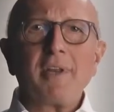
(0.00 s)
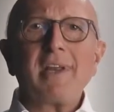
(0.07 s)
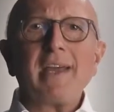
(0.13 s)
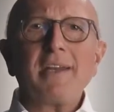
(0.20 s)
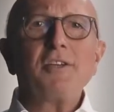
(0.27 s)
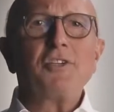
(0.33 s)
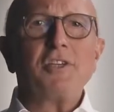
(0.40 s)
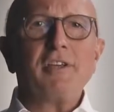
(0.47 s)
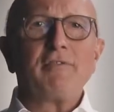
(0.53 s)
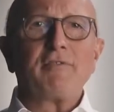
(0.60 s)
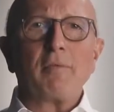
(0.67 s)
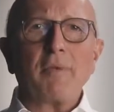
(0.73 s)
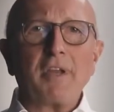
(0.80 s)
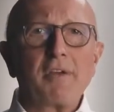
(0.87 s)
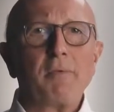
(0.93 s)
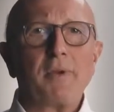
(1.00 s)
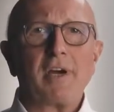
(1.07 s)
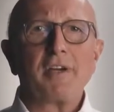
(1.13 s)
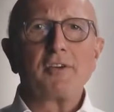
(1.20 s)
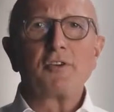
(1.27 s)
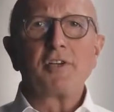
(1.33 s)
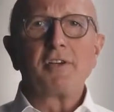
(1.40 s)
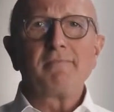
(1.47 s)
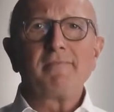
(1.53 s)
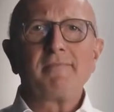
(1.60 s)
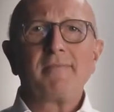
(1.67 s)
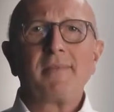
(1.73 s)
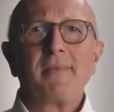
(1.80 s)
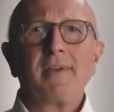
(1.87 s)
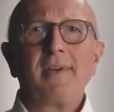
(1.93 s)
into the fuel cell system.
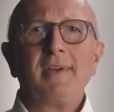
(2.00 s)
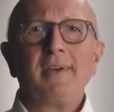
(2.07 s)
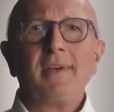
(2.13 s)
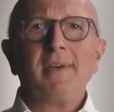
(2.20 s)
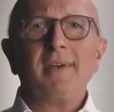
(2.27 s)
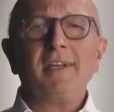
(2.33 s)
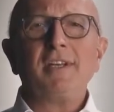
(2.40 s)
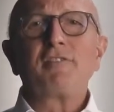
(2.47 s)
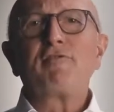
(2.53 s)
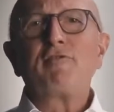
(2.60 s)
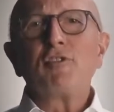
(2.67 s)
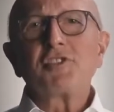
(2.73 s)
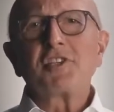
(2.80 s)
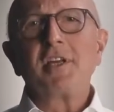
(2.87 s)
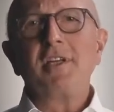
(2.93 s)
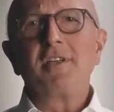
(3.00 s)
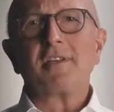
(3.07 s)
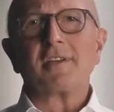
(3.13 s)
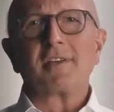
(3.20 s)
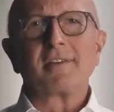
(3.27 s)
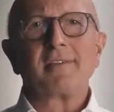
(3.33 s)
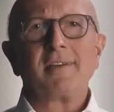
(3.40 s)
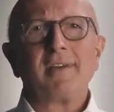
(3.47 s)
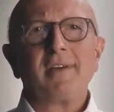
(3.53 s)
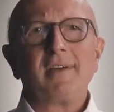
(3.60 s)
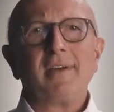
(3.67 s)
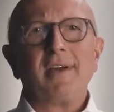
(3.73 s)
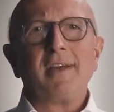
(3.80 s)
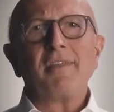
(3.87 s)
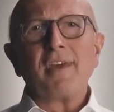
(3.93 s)
Let's check it out.
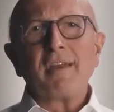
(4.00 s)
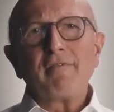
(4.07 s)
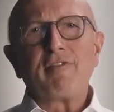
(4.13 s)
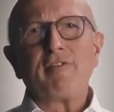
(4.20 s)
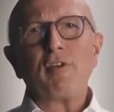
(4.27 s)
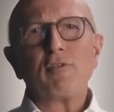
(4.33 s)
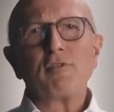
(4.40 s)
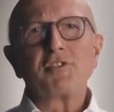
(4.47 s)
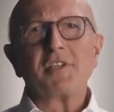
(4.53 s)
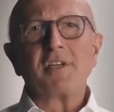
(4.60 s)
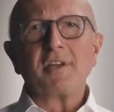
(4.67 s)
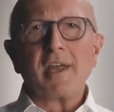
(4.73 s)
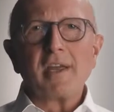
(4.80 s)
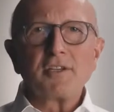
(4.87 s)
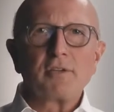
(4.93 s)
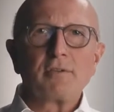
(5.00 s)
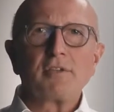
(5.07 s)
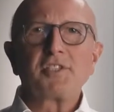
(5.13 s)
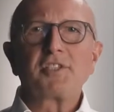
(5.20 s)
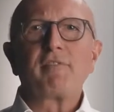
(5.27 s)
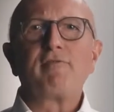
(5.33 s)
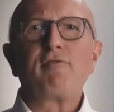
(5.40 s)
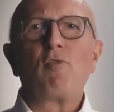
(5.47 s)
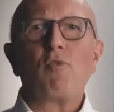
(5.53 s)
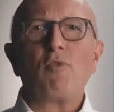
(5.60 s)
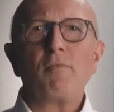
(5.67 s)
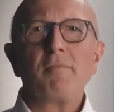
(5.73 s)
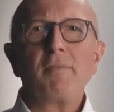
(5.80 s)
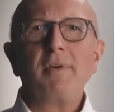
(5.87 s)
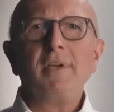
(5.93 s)
The fuel cell system is
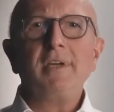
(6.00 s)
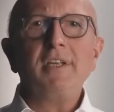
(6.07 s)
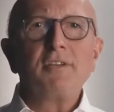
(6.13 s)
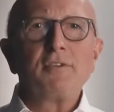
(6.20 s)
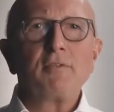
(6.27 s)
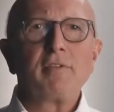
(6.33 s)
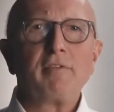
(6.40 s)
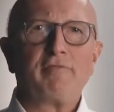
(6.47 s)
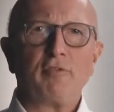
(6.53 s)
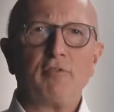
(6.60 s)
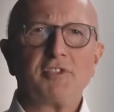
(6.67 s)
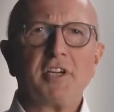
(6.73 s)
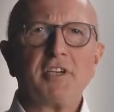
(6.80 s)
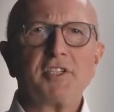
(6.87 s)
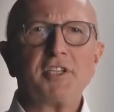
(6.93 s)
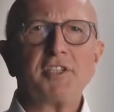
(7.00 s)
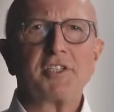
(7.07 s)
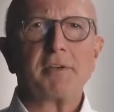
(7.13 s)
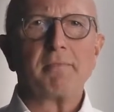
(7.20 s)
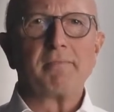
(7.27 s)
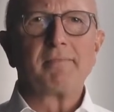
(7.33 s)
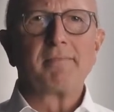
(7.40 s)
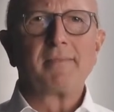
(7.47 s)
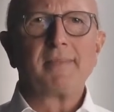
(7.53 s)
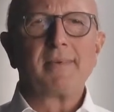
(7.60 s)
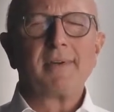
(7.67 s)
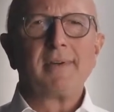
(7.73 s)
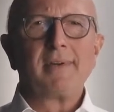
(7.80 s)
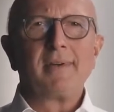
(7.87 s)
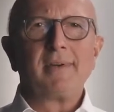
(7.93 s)
the heart of the GenH2 truck
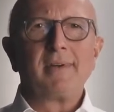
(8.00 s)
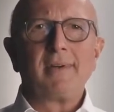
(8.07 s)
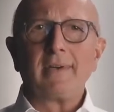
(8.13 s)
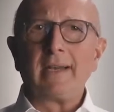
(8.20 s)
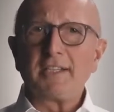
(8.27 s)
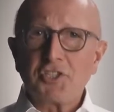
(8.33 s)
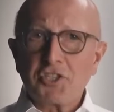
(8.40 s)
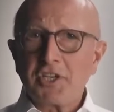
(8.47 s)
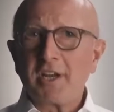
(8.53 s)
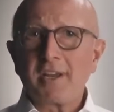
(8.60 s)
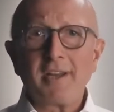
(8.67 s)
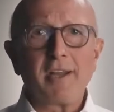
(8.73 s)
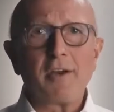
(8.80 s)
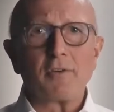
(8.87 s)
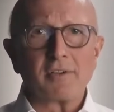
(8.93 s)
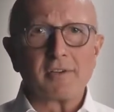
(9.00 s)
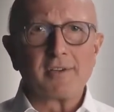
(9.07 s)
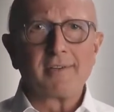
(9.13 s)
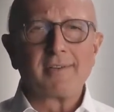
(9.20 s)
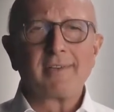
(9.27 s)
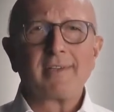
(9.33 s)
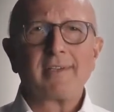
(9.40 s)
and, in terms of size and